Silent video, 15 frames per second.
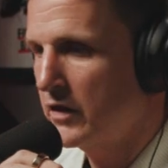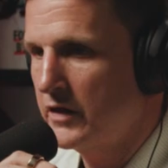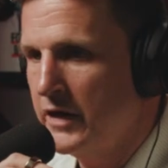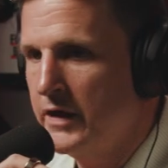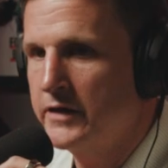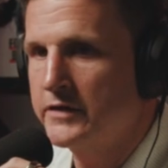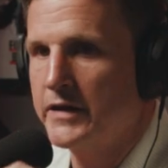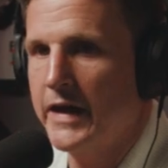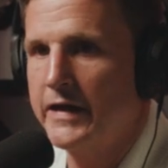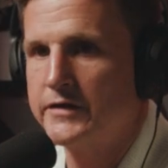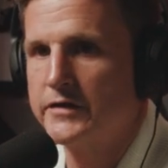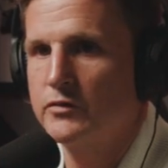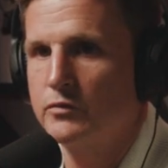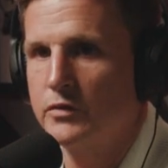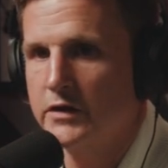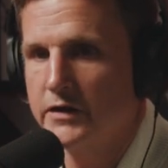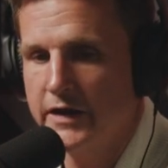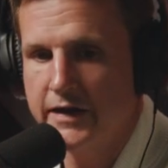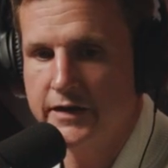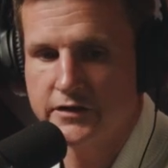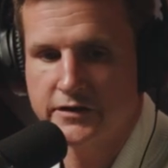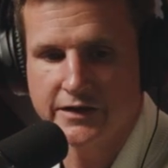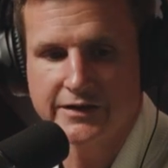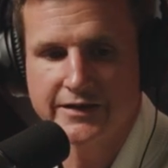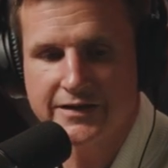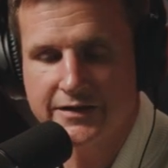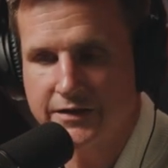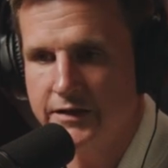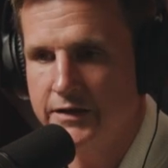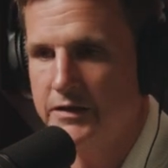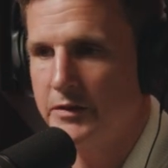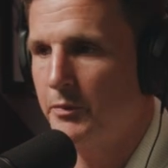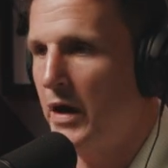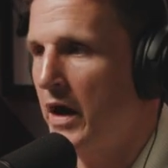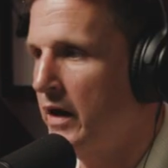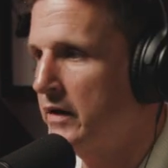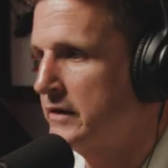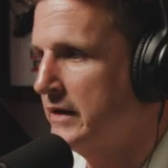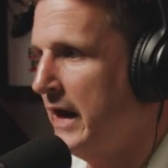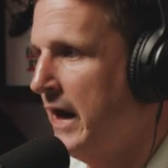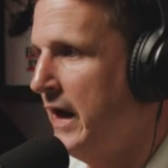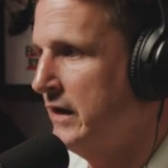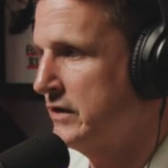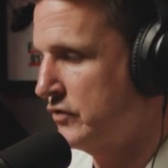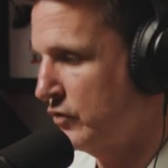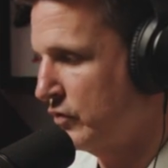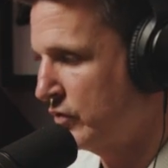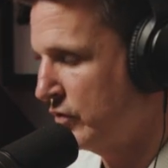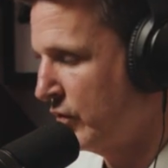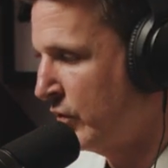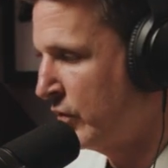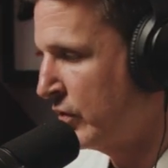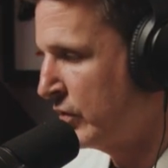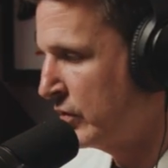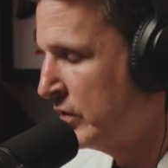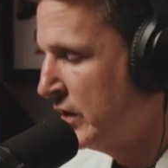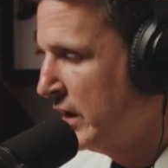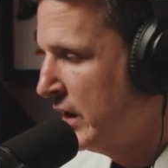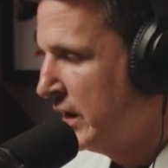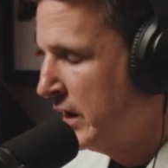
things as it relates to listening to podcasts or